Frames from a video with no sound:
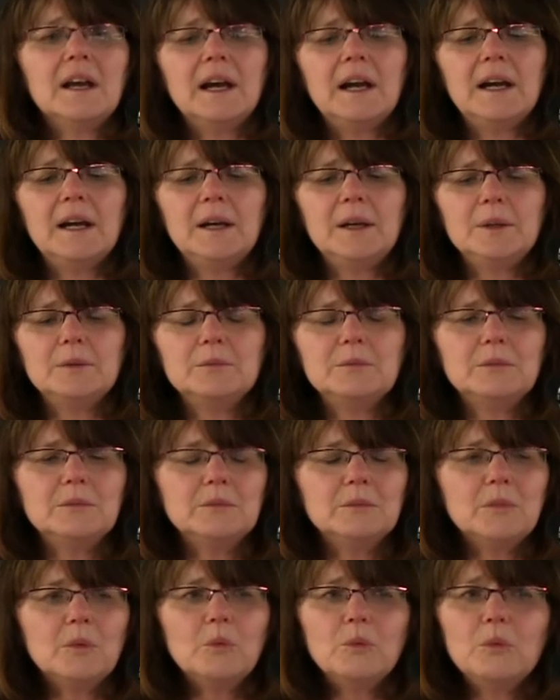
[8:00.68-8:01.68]

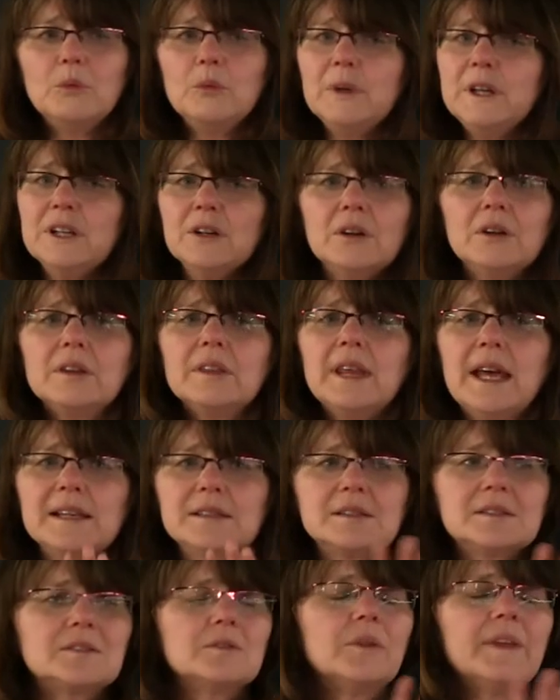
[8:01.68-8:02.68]

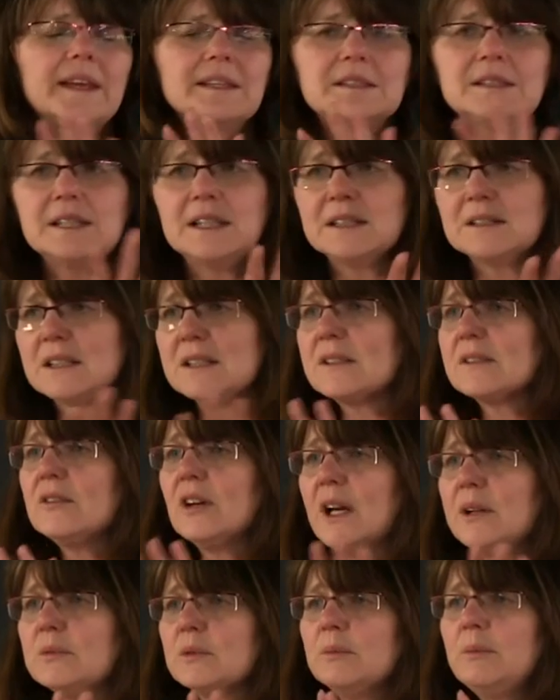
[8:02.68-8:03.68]
That's it. It's
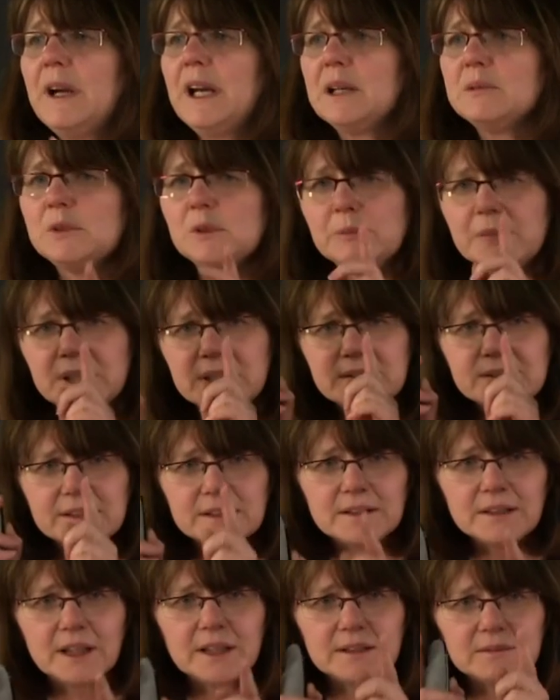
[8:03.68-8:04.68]
non-repayable, but it's
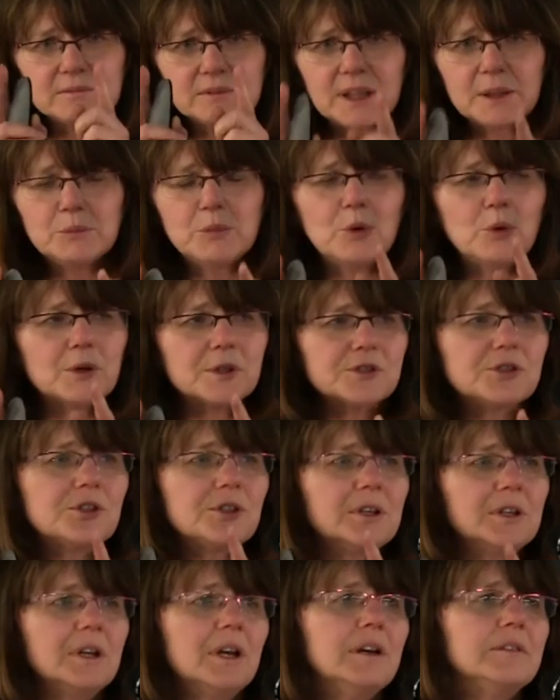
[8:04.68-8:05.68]
a
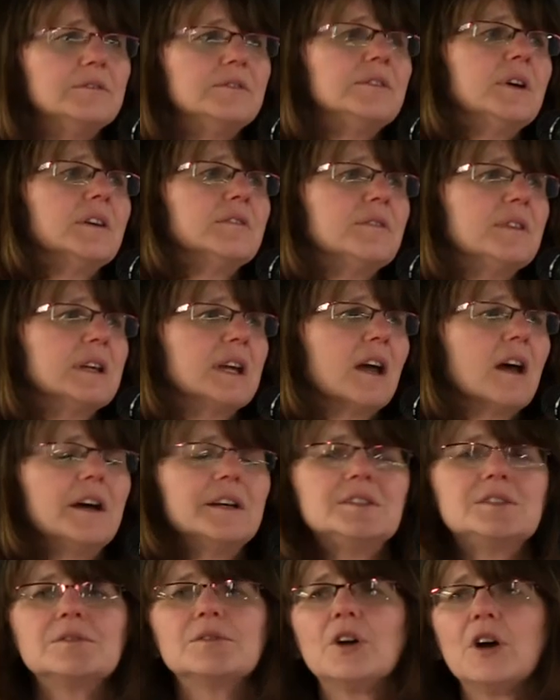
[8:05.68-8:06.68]
portion of the
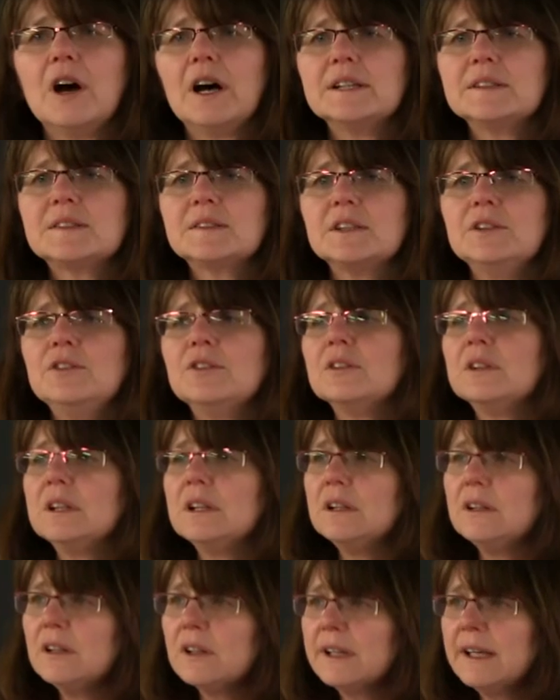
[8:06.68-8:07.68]
kinds of costs that you're
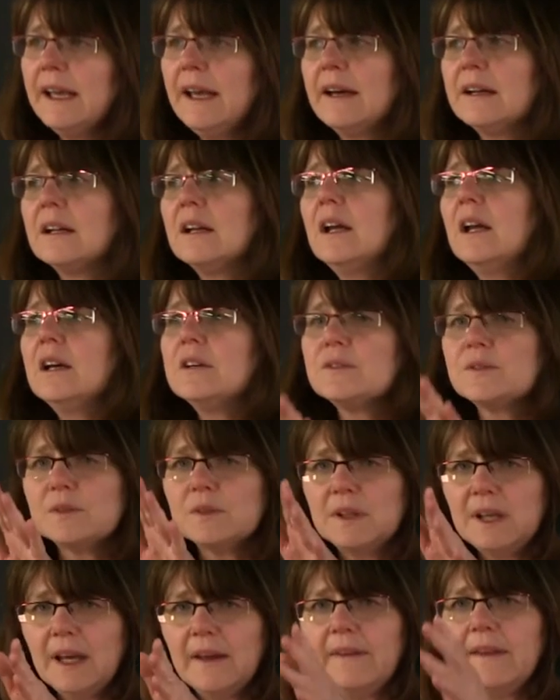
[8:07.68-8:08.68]
going to look at. So
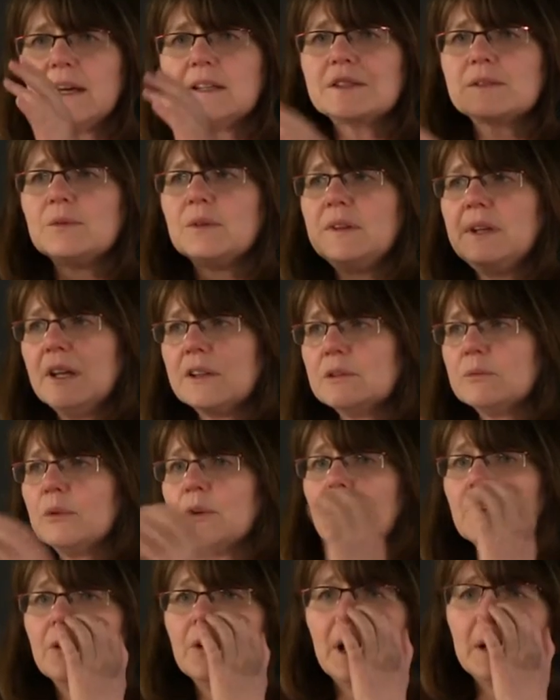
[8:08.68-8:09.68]
again, that's where the other
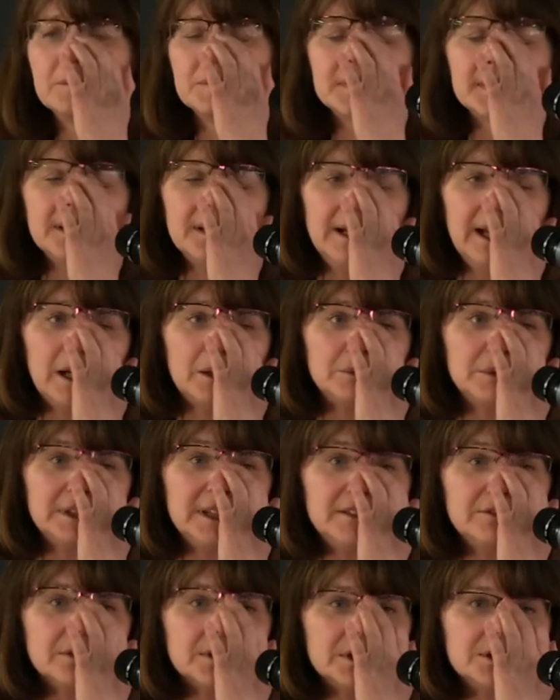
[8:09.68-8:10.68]
programs can help
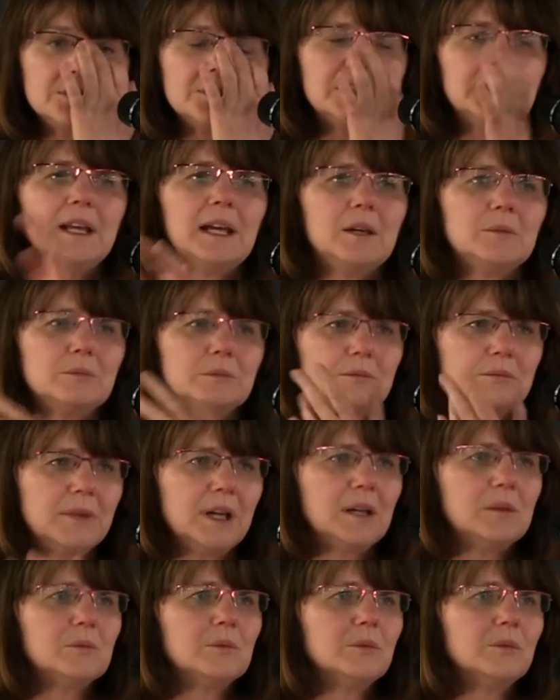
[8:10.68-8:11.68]
leverage and help
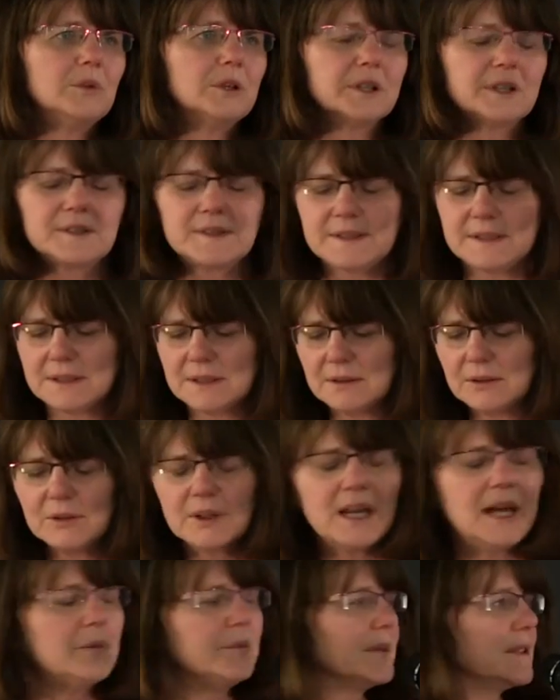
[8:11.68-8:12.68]

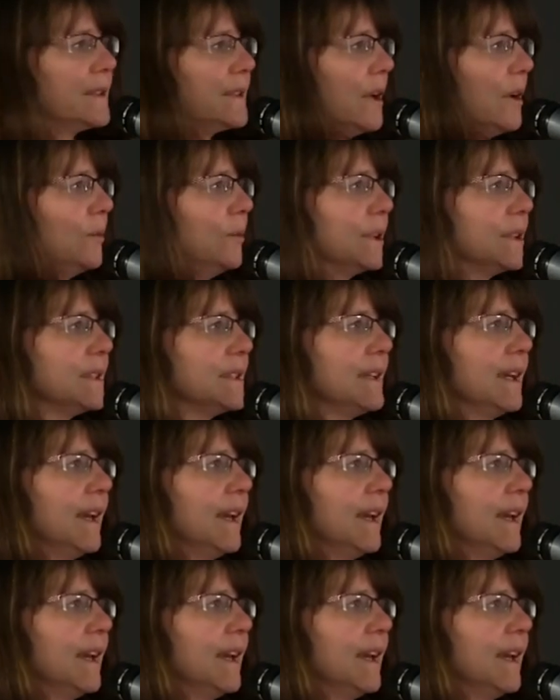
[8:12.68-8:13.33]
this all work